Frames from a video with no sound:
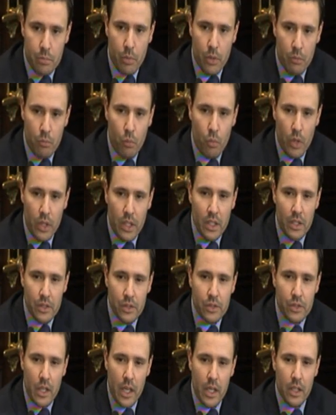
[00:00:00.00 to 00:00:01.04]
but what
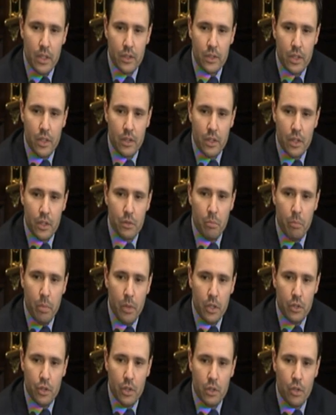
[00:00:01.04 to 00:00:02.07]
he's saying is that this
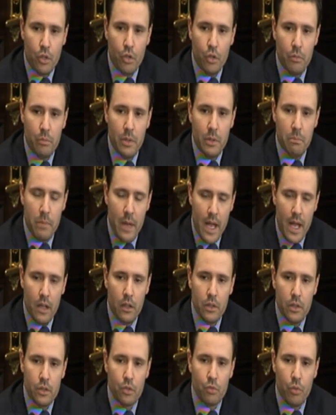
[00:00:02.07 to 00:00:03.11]
budget could be
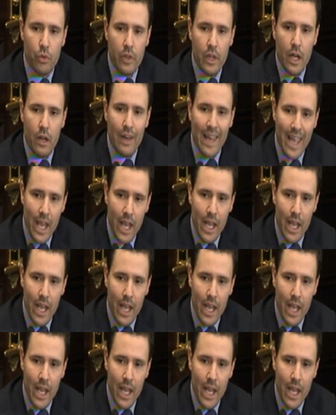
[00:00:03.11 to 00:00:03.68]
balanced without